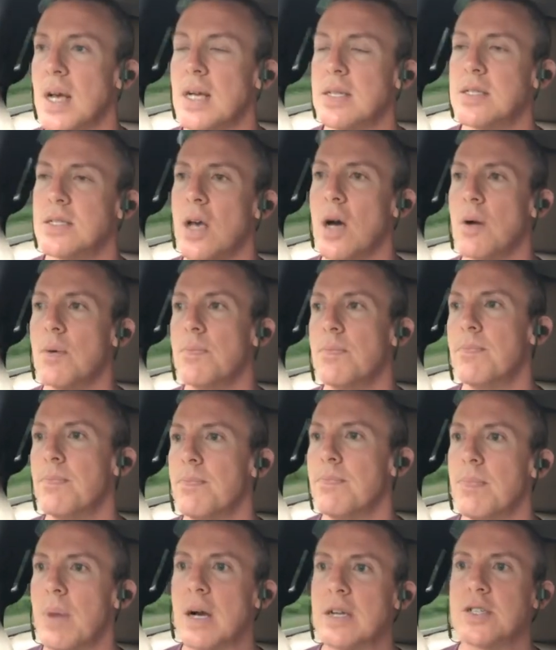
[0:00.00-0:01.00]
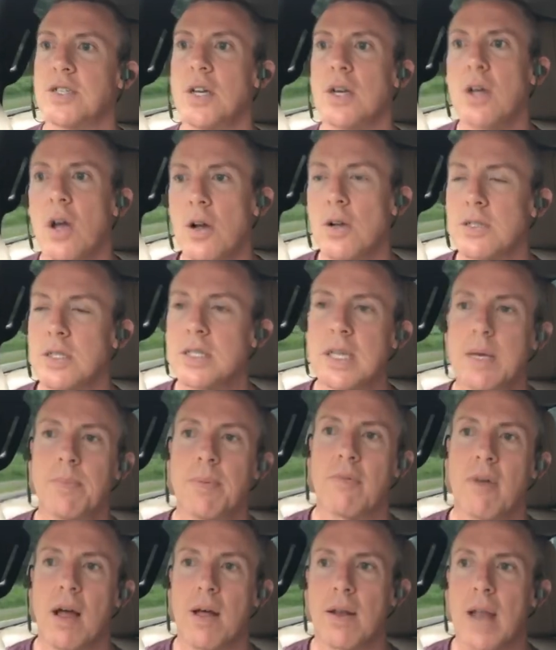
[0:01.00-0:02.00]
so I should go to sleep
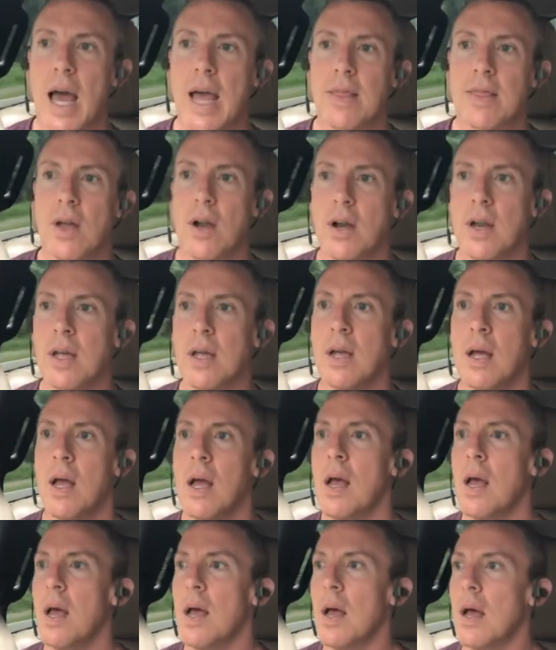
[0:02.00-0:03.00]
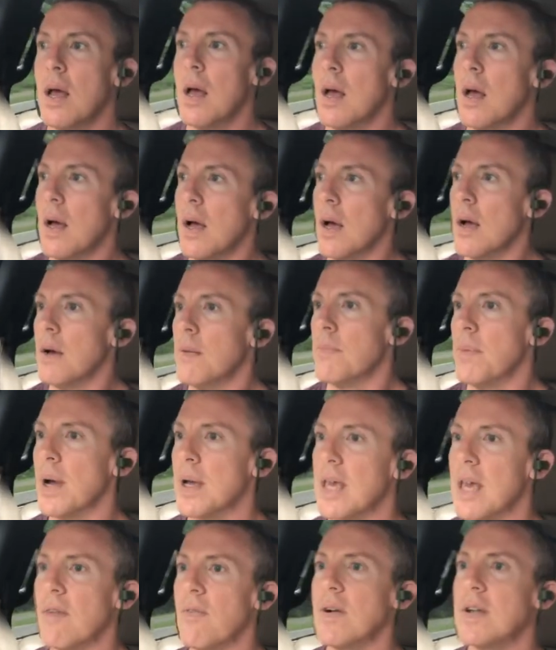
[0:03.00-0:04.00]
around 9:30. But
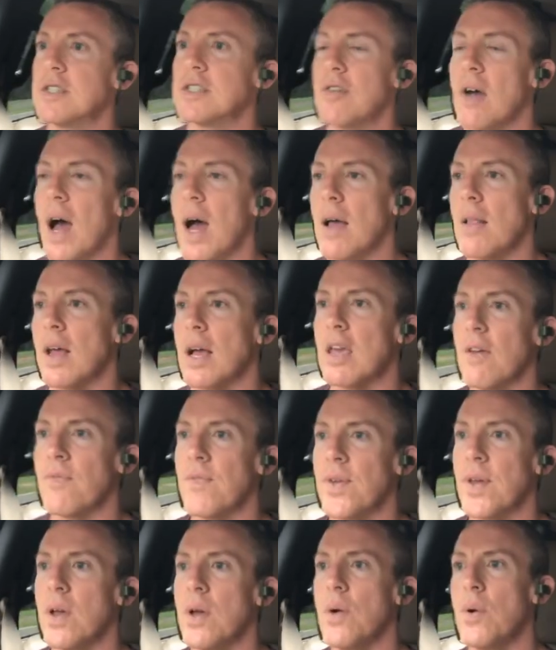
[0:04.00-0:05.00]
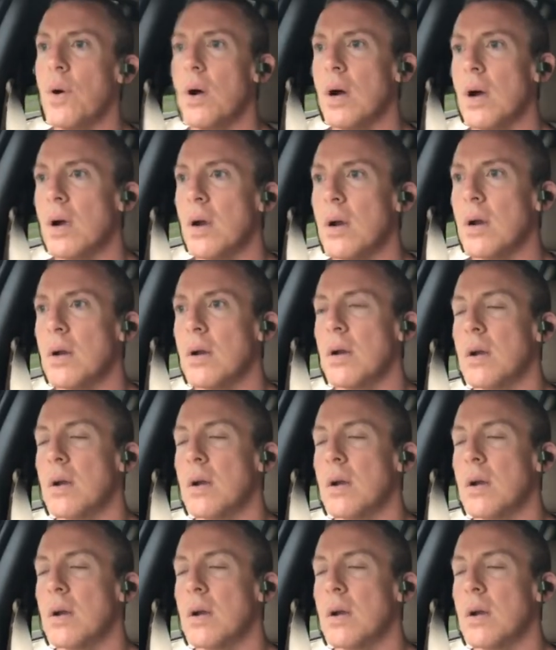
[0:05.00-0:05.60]
give it a try. Like, if you're